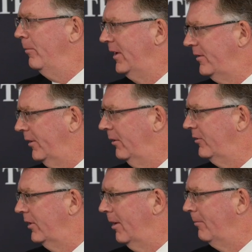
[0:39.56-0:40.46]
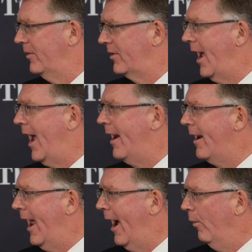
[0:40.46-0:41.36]
big technology companies,
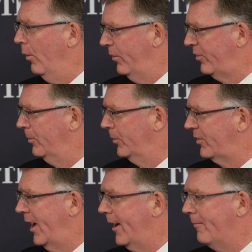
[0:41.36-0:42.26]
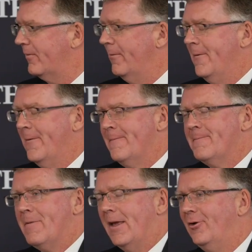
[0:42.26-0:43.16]
and now all the small startups.
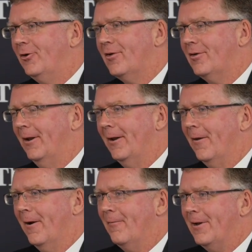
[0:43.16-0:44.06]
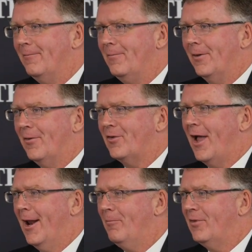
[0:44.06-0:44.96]
Interestingly though, the
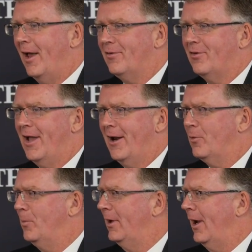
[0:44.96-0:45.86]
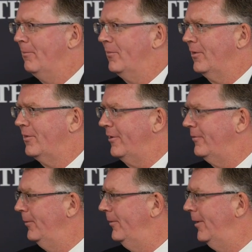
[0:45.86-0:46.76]
startups, as the startups become
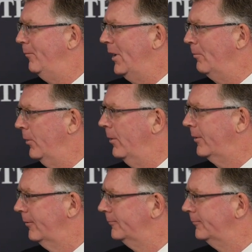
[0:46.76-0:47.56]
successful, they're being bought.